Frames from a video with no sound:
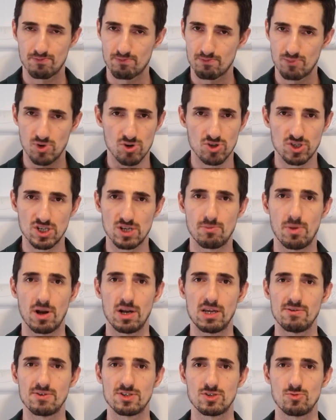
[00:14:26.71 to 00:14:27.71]
bullshit
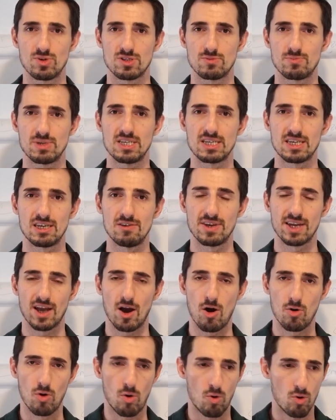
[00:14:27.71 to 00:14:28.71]
beliefs she was being giving
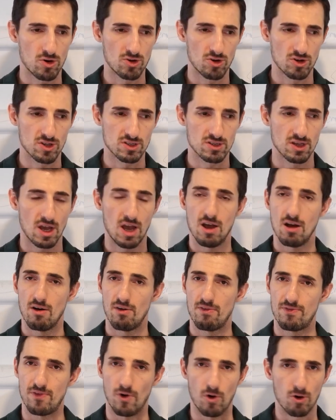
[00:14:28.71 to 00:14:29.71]
on, all those
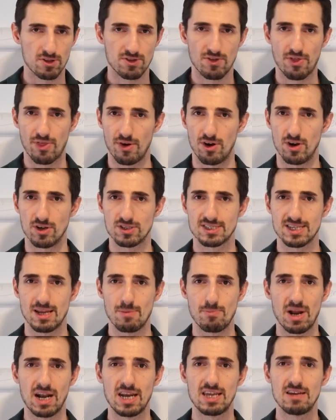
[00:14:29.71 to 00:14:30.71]
false thoughts
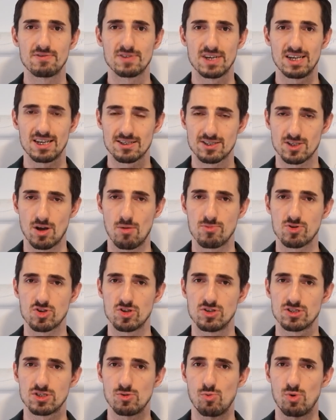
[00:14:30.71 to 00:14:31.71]
and beliefs and
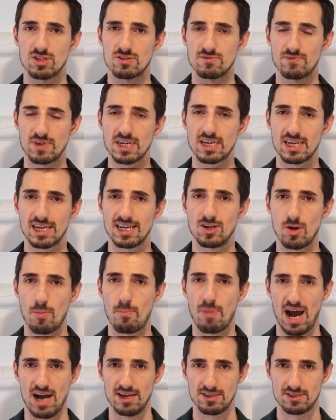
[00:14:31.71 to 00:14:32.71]
assumptions she was thinking in the
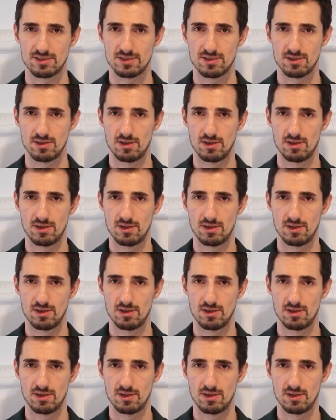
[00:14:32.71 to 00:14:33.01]
past.